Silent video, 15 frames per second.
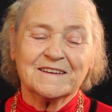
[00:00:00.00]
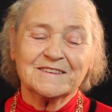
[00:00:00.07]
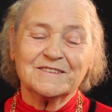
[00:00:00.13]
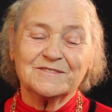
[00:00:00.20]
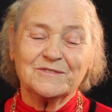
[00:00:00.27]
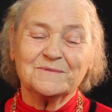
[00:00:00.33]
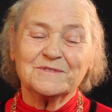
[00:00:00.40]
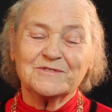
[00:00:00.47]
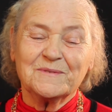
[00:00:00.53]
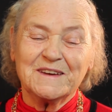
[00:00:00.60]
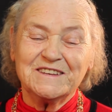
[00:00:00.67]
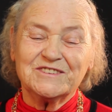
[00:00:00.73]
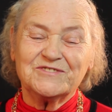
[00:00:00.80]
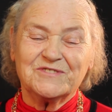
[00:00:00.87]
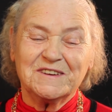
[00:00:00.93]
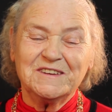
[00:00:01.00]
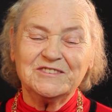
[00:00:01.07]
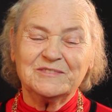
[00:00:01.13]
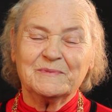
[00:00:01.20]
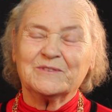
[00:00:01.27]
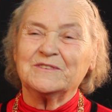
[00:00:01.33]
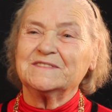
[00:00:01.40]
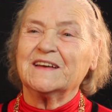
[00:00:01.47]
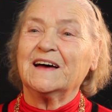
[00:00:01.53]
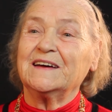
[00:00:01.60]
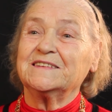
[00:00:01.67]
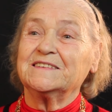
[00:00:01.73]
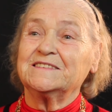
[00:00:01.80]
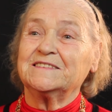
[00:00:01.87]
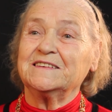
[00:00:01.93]
So it was quite strange because I
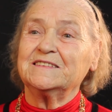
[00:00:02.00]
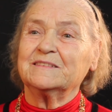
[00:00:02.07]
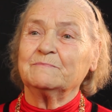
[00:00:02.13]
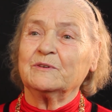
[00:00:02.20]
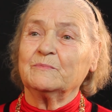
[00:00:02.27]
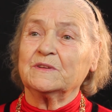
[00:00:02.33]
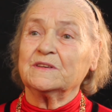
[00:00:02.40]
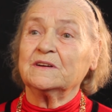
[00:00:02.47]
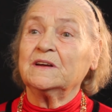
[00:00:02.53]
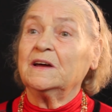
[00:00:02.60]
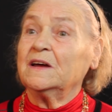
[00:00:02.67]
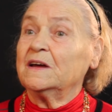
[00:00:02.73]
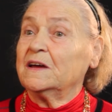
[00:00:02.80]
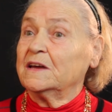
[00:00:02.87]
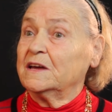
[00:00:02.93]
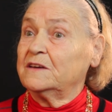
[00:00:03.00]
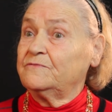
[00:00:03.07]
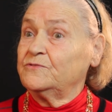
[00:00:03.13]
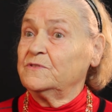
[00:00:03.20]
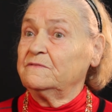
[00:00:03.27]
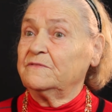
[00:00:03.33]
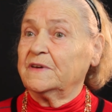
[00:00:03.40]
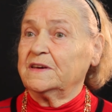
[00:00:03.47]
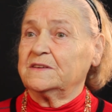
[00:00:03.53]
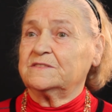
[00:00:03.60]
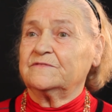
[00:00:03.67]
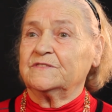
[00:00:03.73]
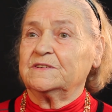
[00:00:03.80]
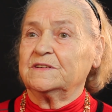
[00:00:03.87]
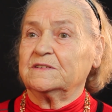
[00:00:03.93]
had to say to my mother, if you invite us
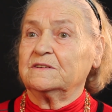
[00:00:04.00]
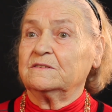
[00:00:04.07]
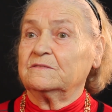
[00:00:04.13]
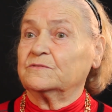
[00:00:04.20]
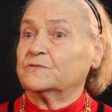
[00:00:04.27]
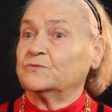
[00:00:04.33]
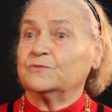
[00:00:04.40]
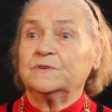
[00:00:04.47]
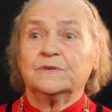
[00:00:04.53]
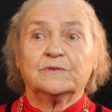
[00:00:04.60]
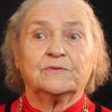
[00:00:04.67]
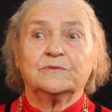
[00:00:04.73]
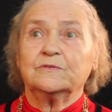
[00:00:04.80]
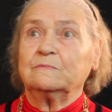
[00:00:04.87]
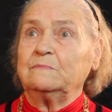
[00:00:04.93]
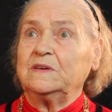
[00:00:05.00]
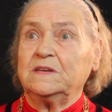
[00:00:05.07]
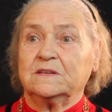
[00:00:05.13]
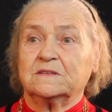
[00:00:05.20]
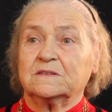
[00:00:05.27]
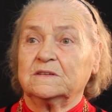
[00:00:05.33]
for dinner, don't cook meat.